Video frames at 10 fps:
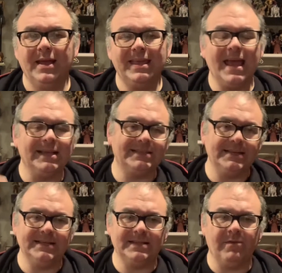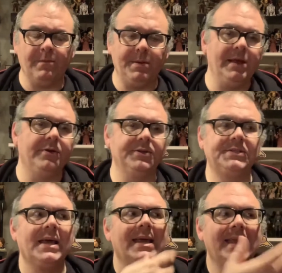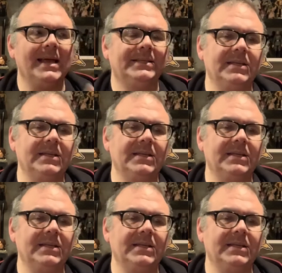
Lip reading: Yes, it is Evan Peters. Yes,